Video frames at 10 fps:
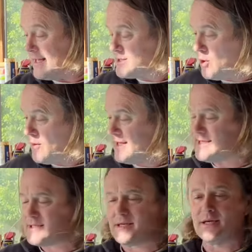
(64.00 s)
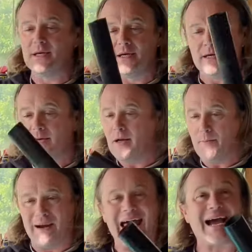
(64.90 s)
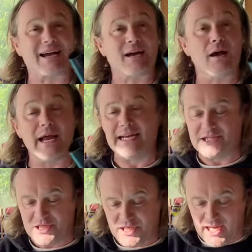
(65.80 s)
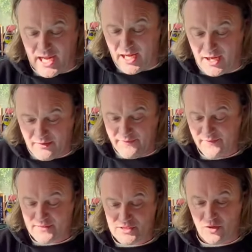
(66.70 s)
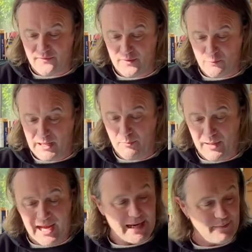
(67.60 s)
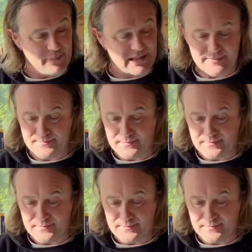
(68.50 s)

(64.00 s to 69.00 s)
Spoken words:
it's all this black 1.5 inch solvent well pipes.